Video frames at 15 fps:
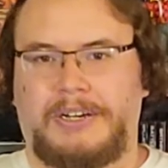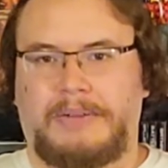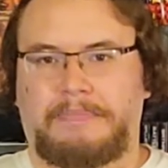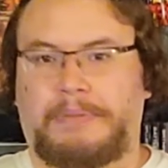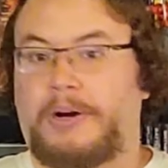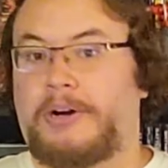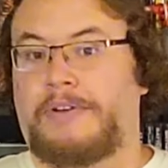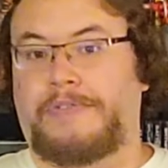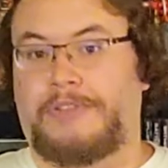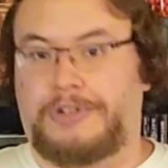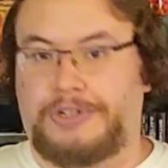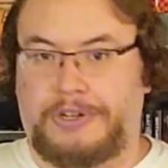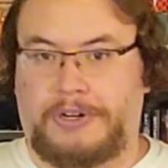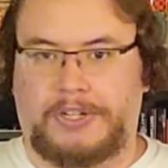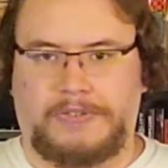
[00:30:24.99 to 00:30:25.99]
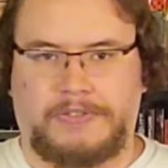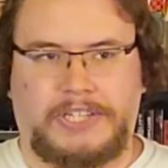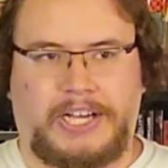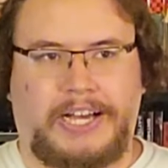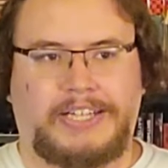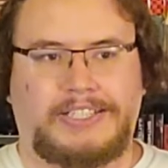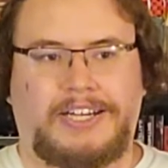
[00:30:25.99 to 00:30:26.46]
part of the Church of
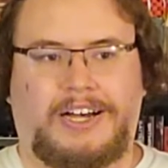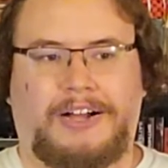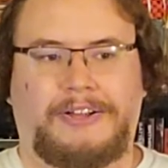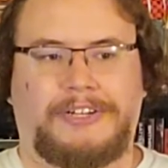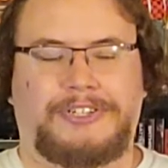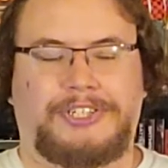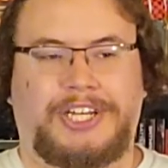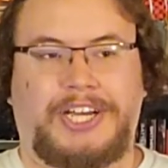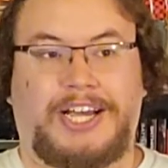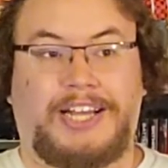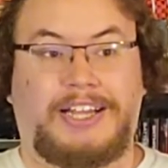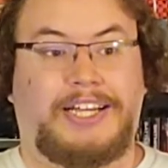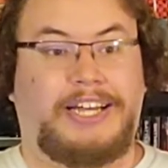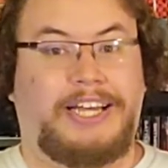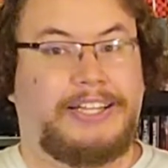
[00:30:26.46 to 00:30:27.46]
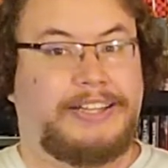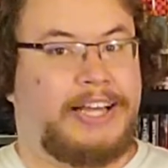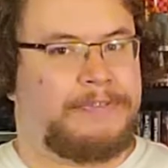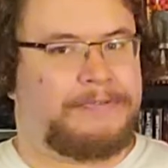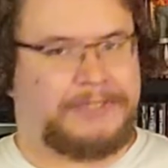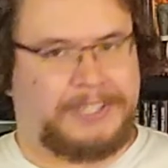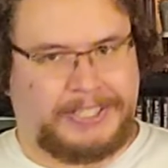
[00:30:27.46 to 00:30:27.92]
Scientology and then he
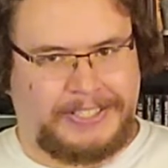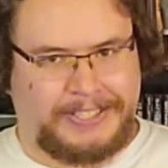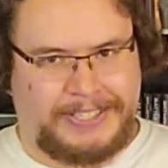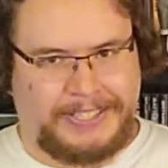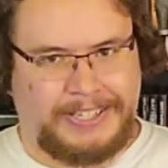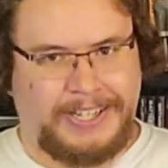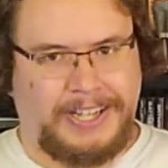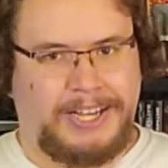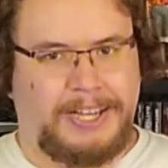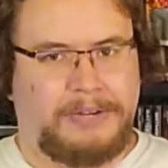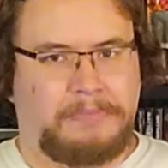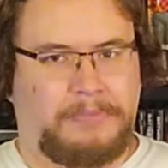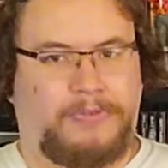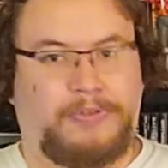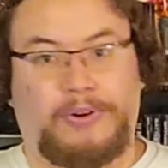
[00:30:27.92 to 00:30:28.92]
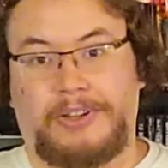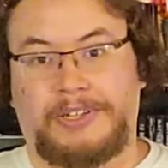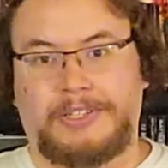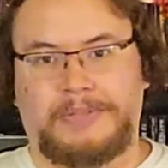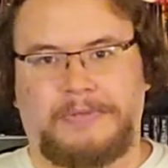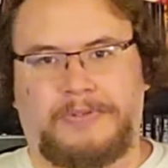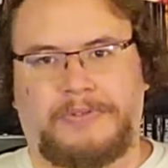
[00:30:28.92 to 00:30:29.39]
left it before
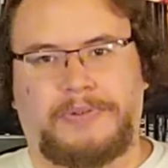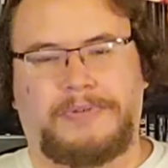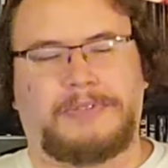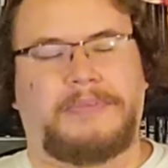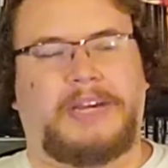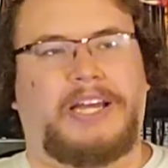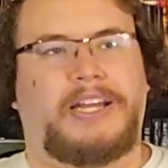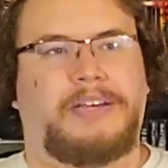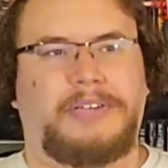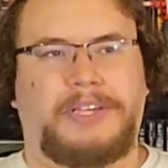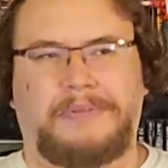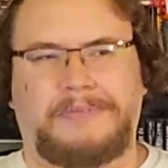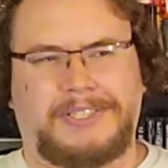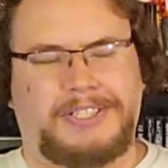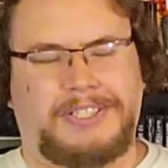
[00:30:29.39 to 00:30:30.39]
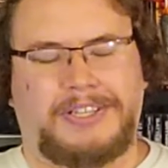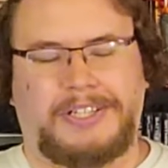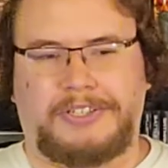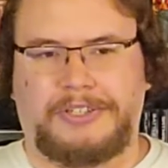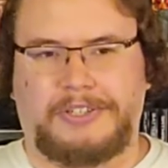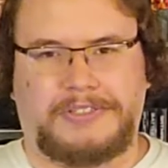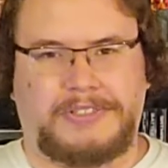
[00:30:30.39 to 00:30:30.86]
this movie was made, he, he was in
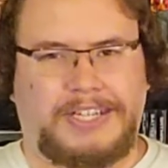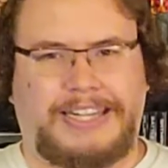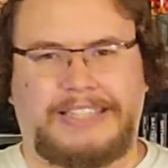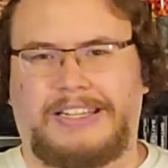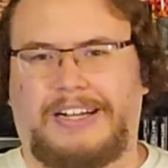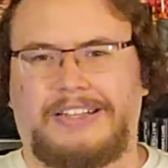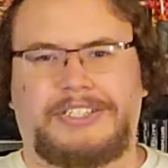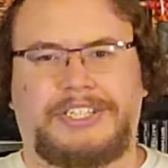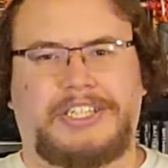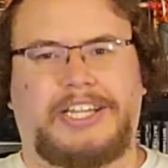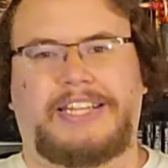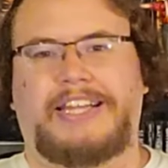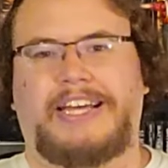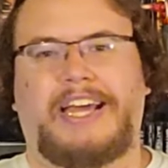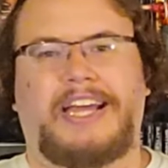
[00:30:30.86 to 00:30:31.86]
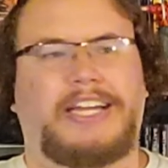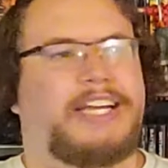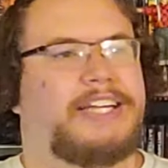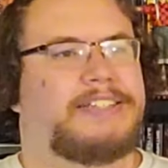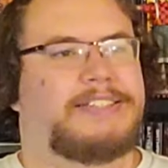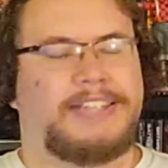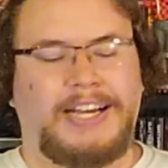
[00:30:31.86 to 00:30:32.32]
the Church of Scientology in like the
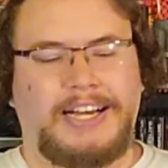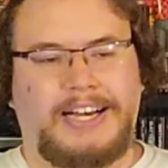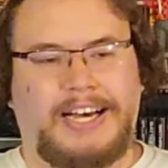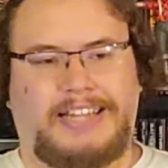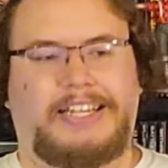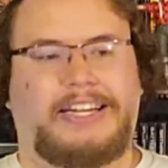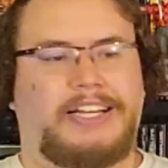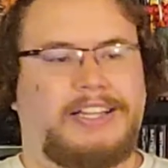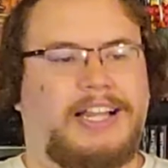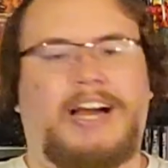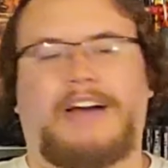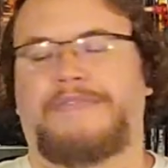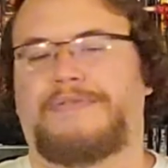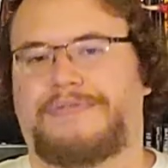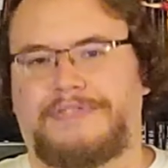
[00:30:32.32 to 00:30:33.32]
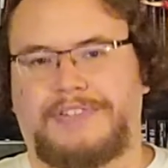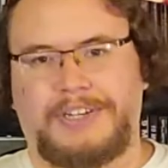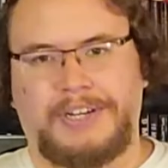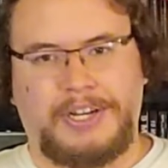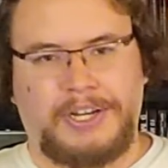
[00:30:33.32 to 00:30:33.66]
80s, and then he left.